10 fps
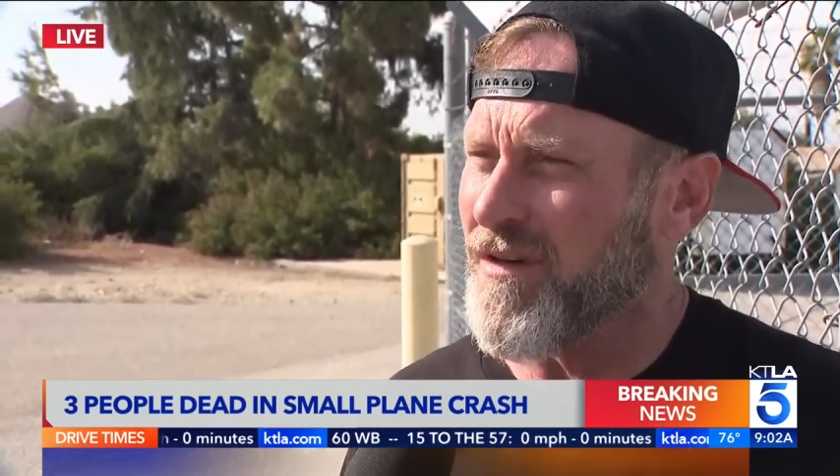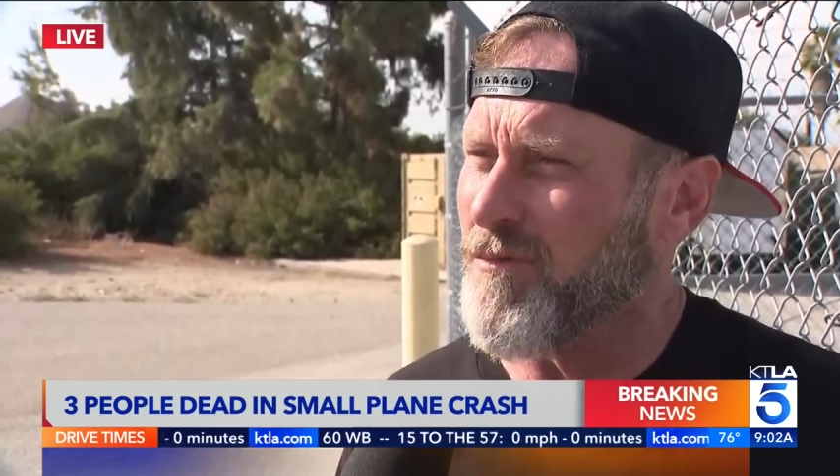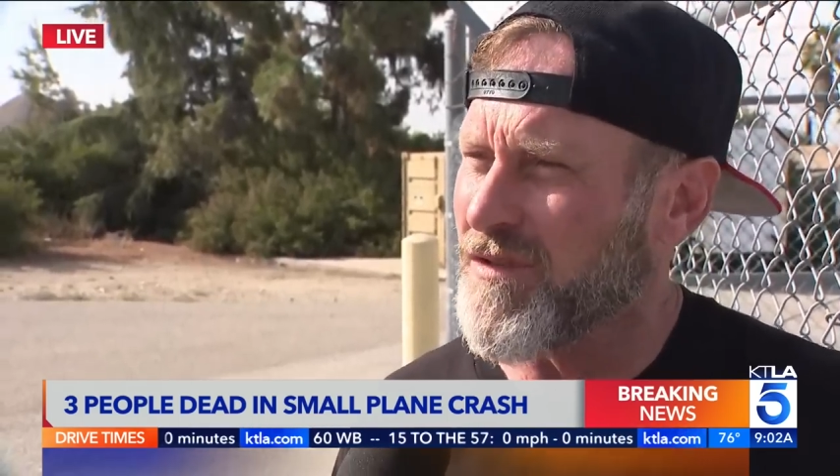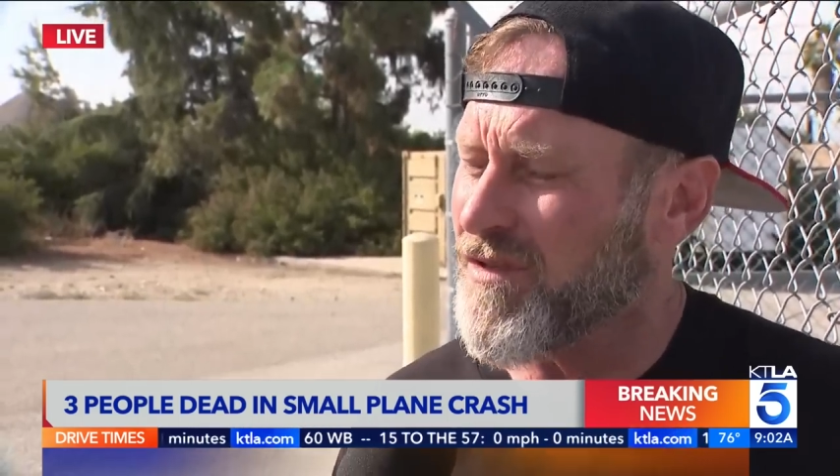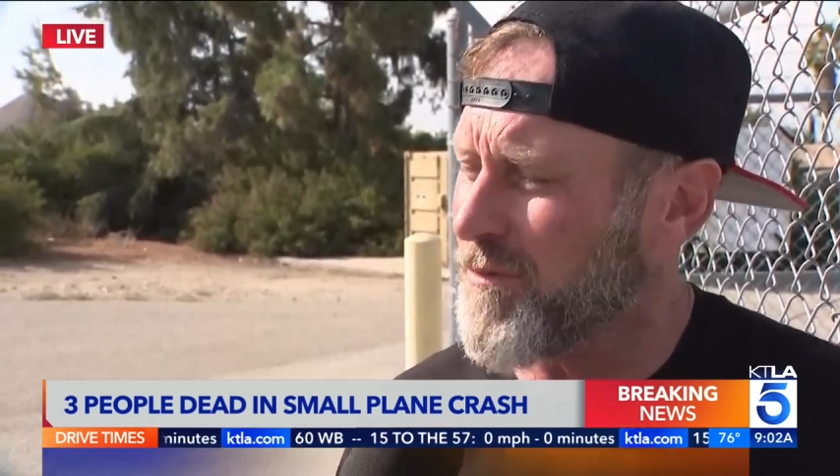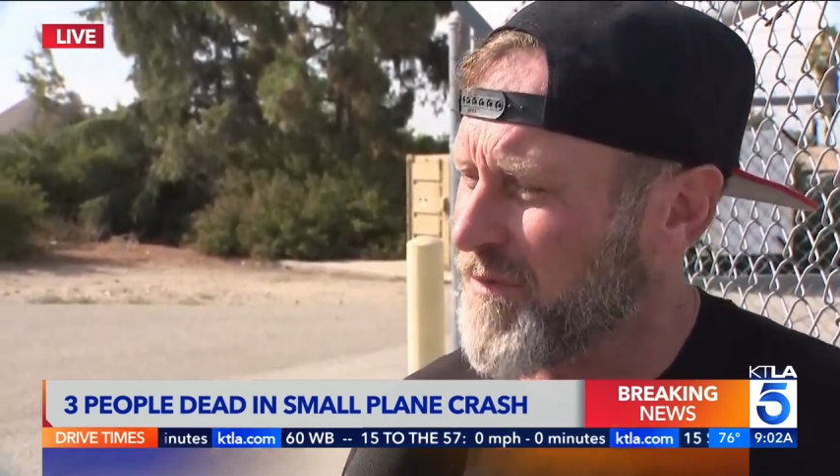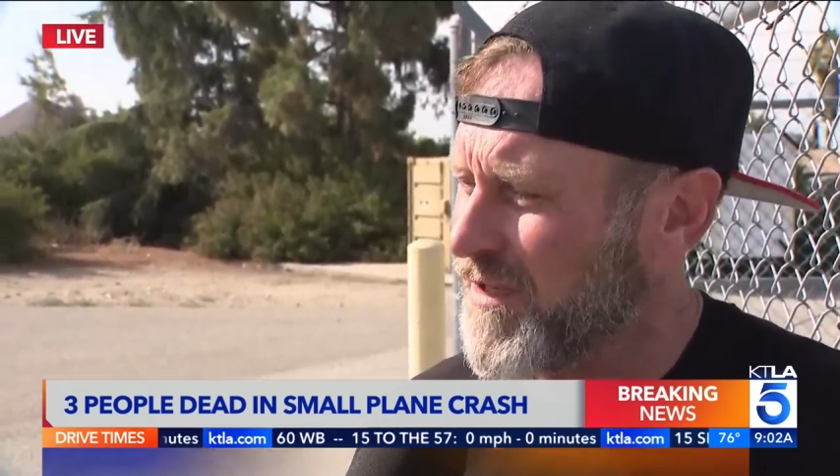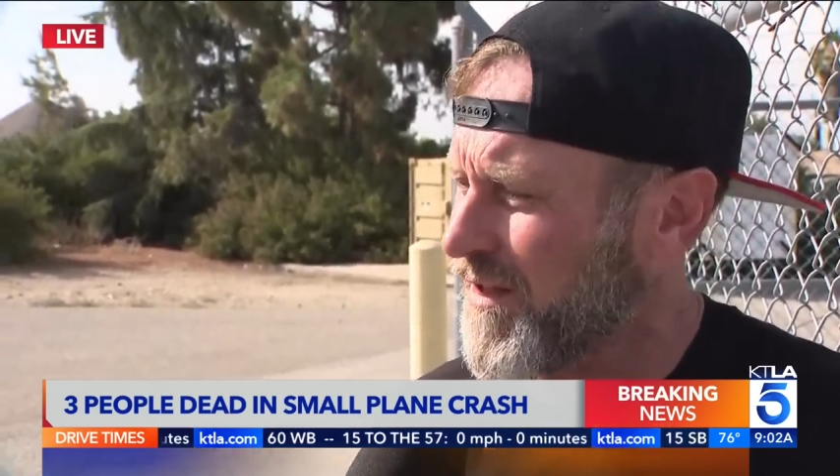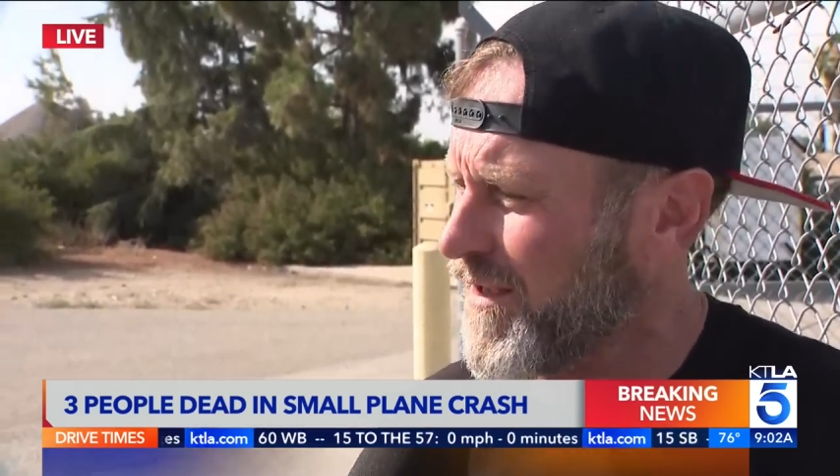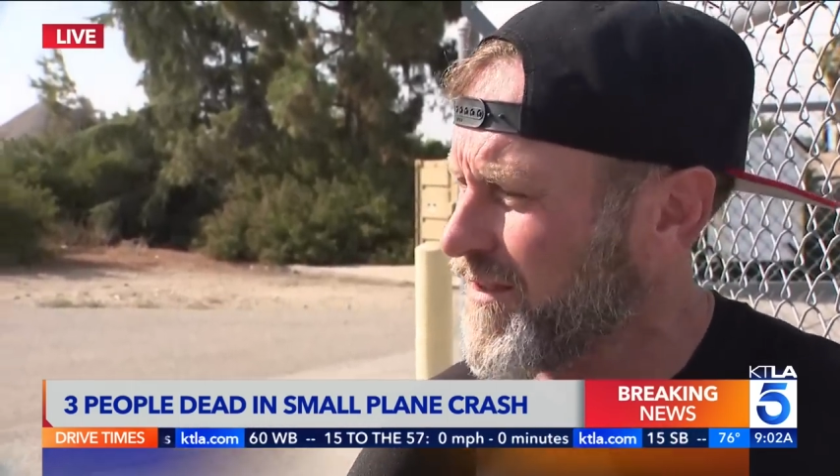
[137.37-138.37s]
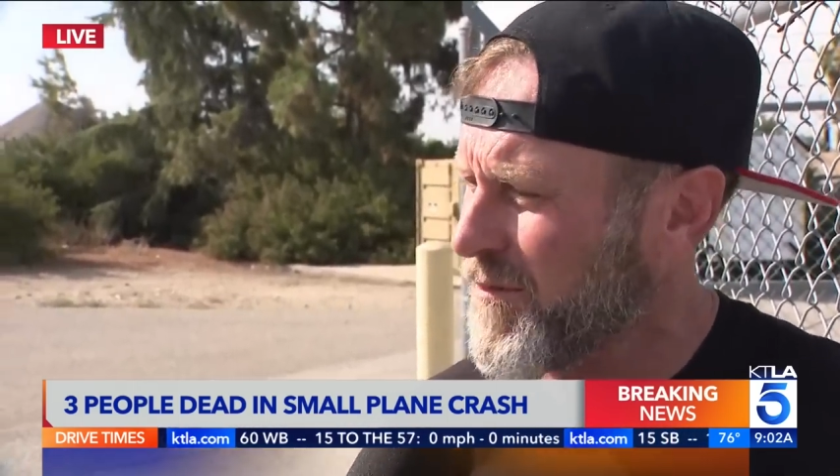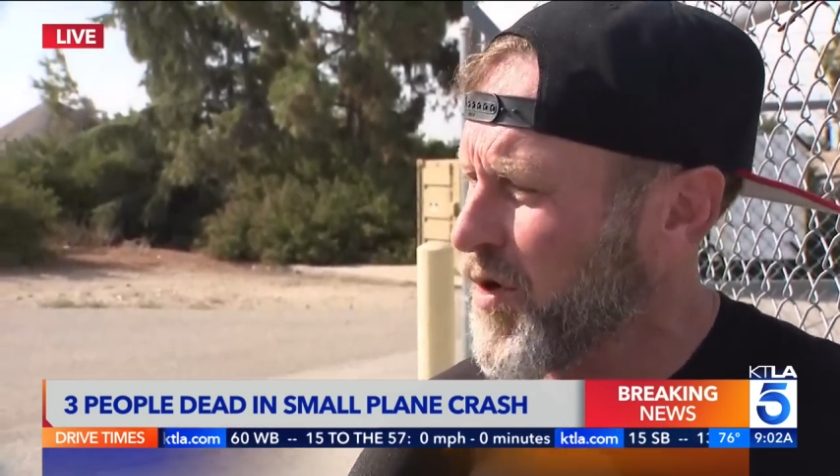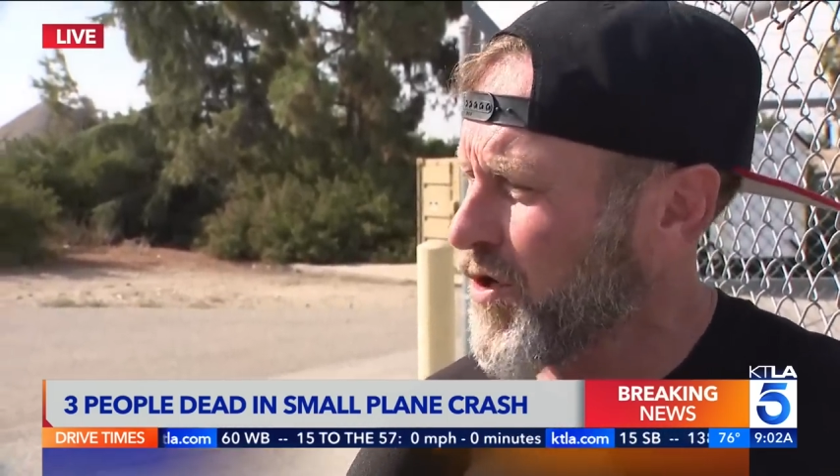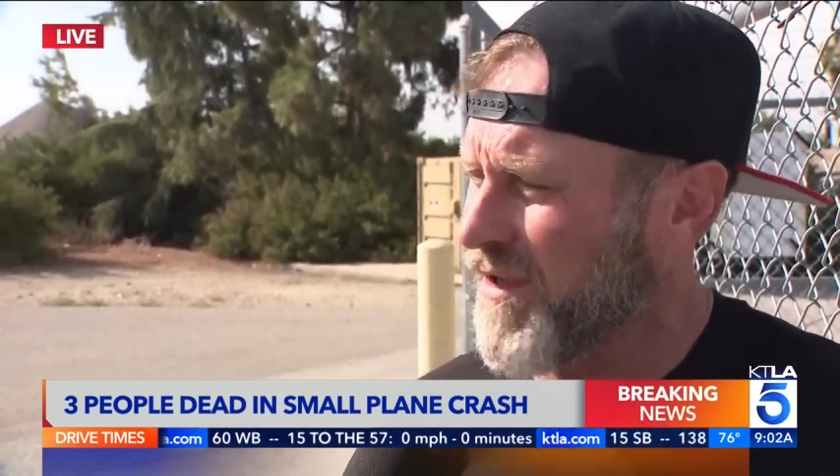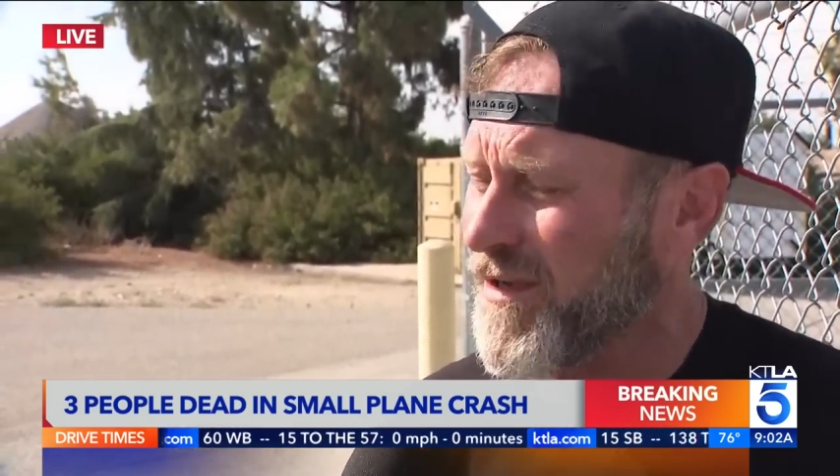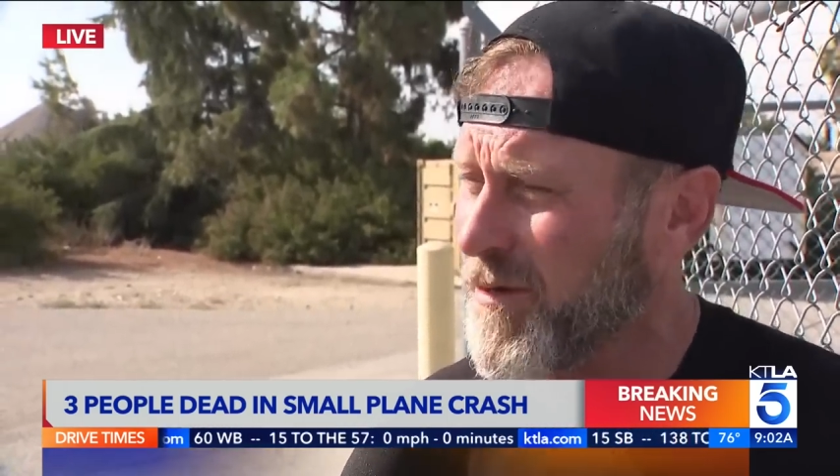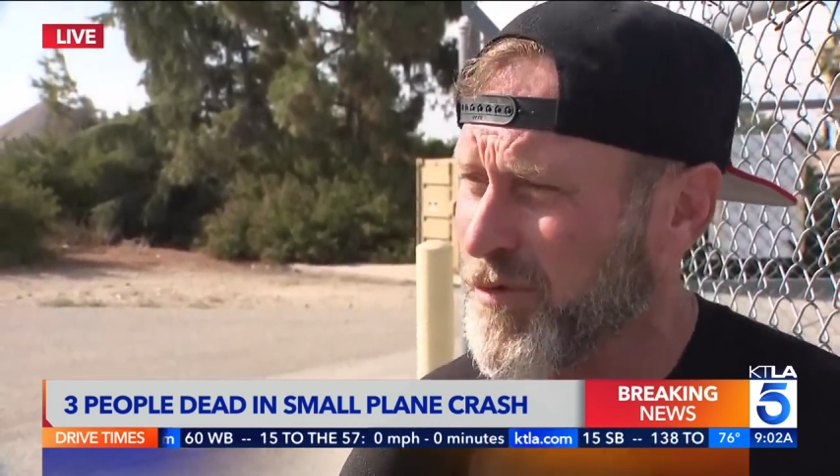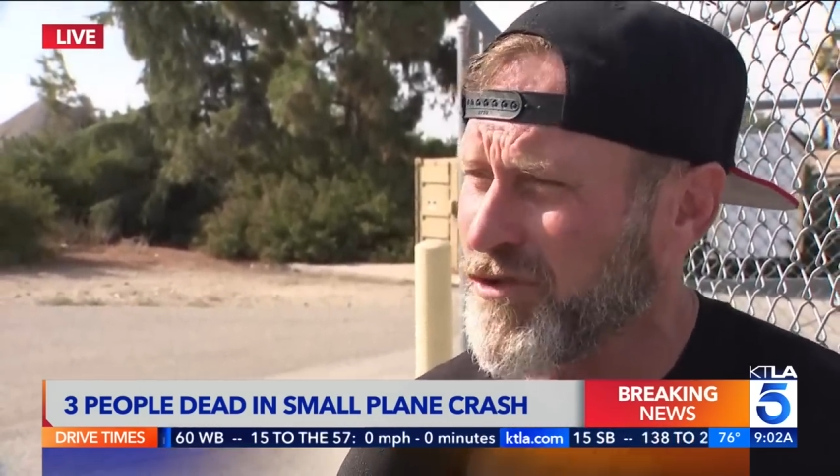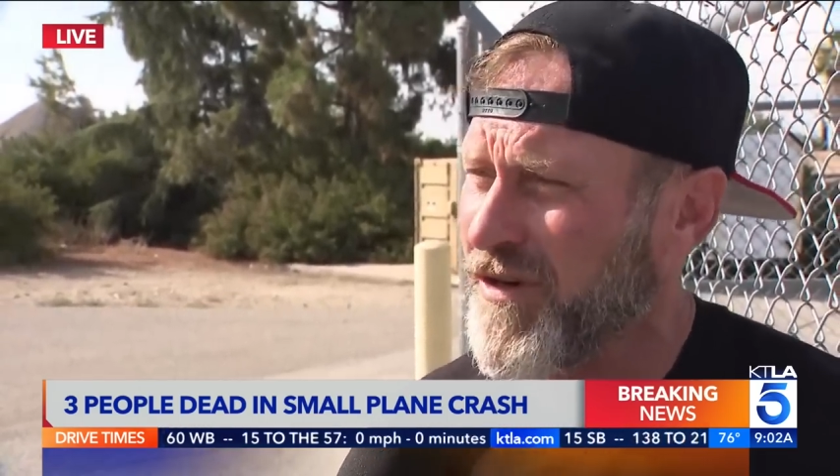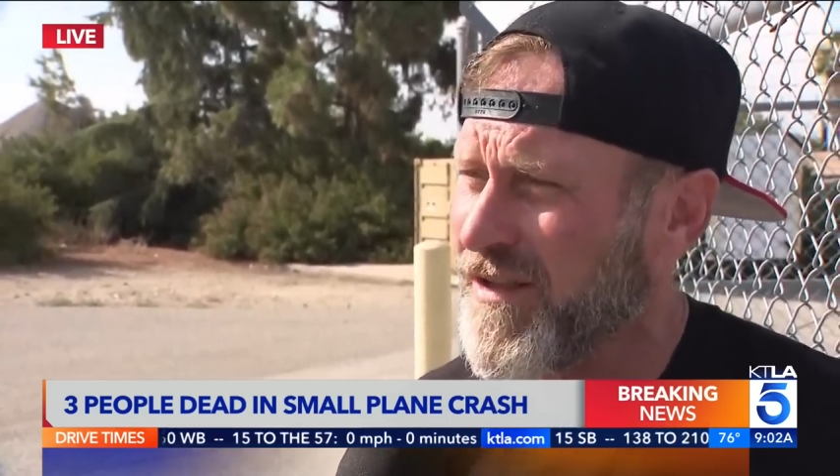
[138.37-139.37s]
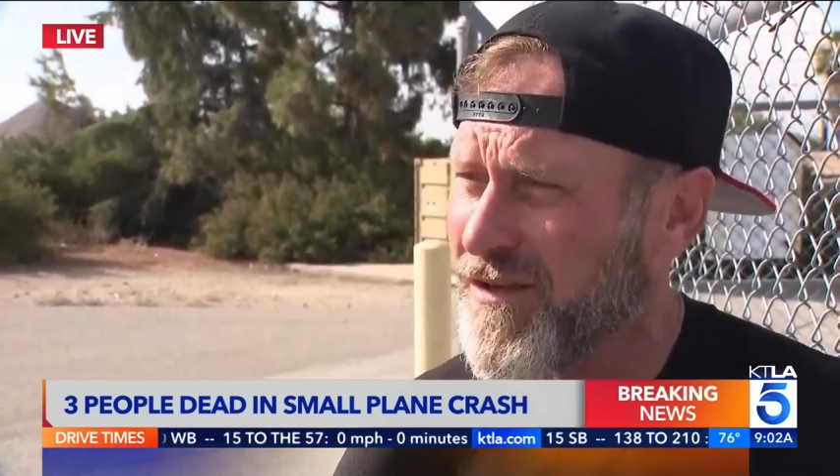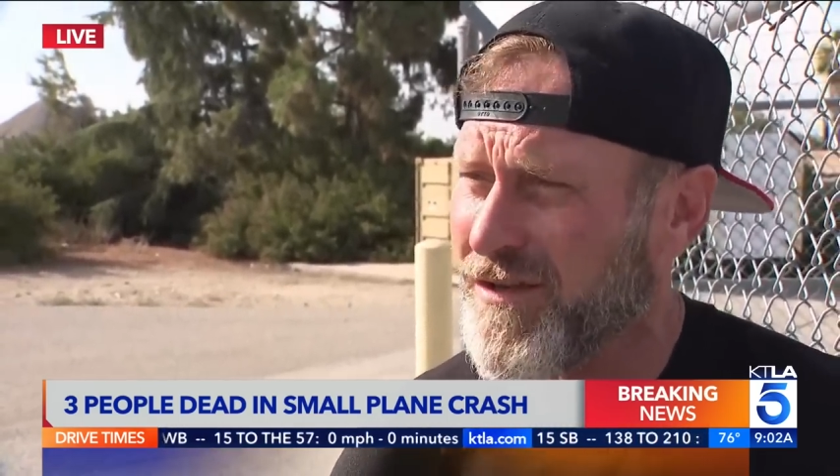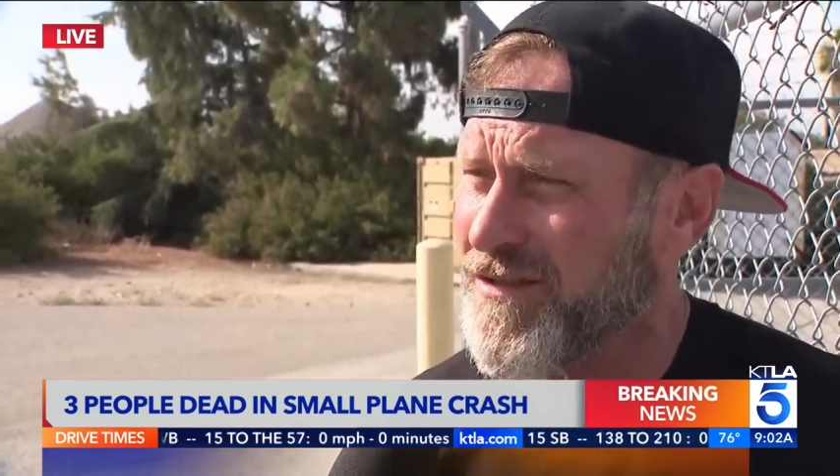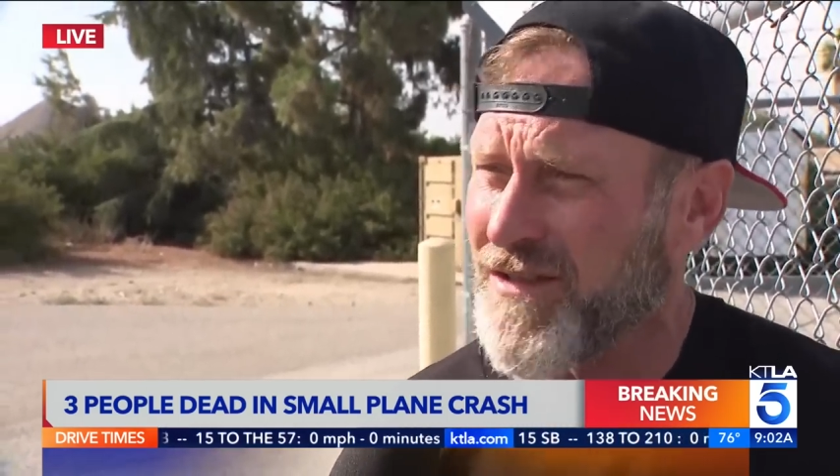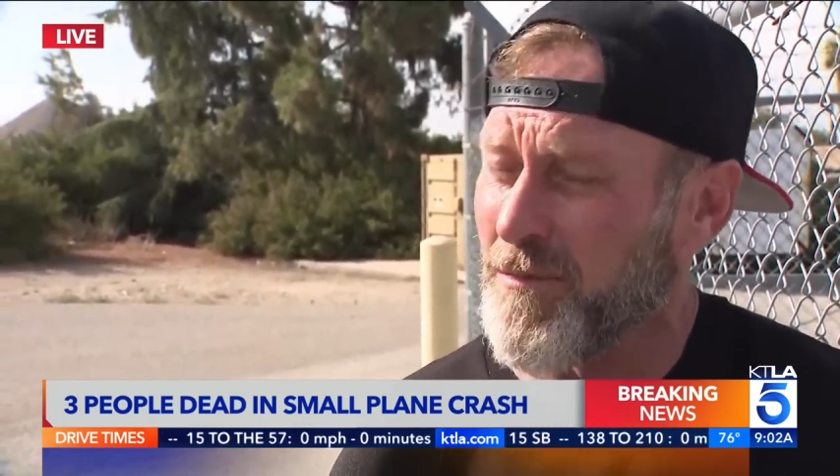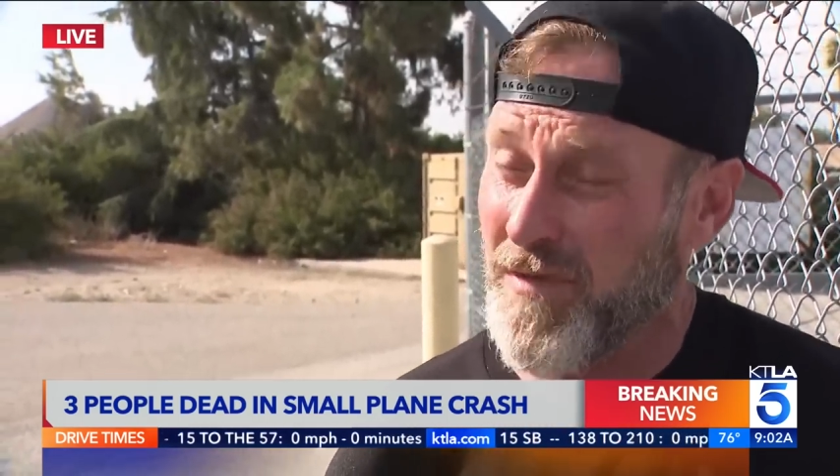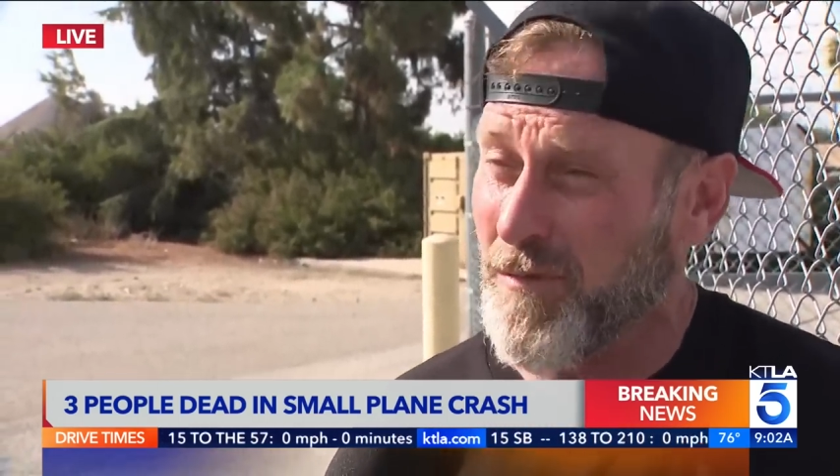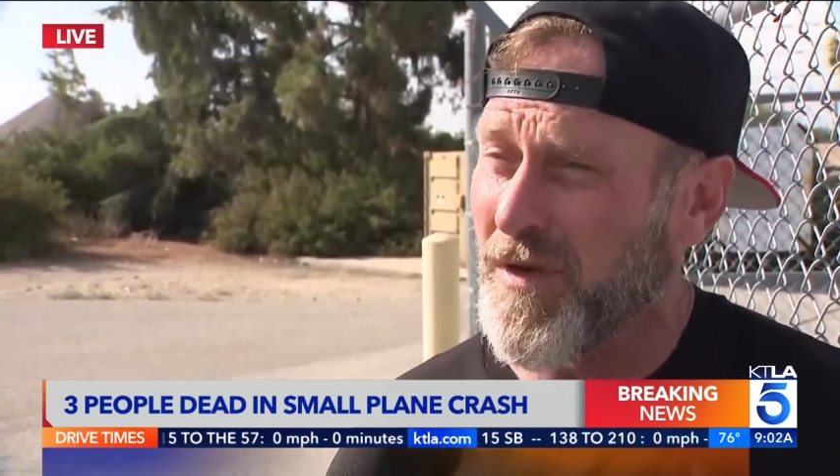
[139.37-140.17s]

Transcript: it was something like them hooking up a trailer or something,